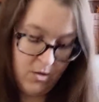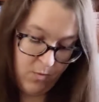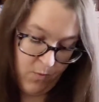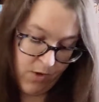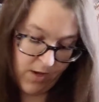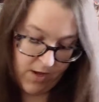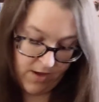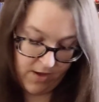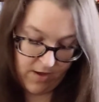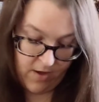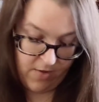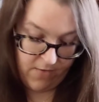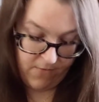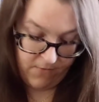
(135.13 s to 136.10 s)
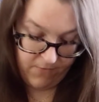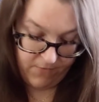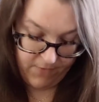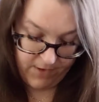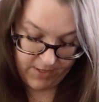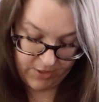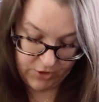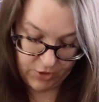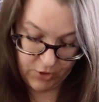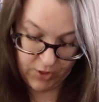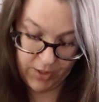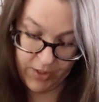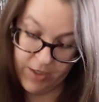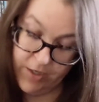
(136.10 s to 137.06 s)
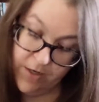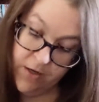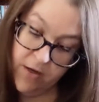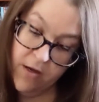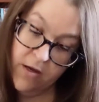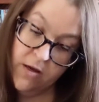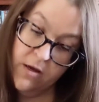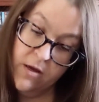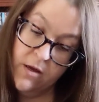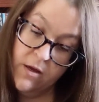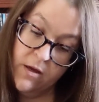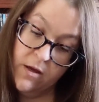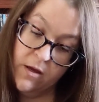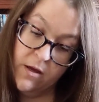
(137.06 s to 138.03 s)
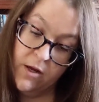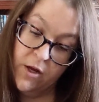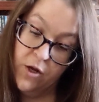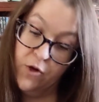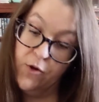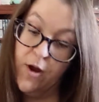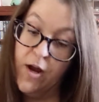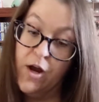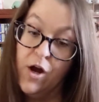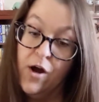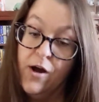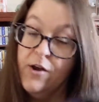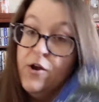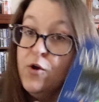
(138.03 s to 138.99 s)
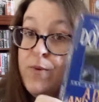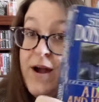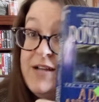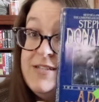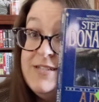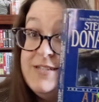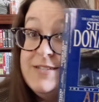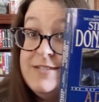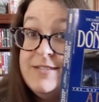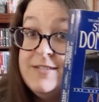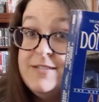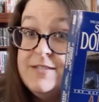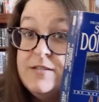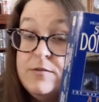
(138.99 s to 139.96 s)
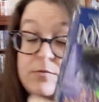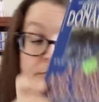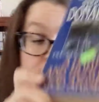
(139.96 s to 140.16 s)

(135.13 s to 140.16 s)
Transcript: We have A Dark and Hungry God Arises.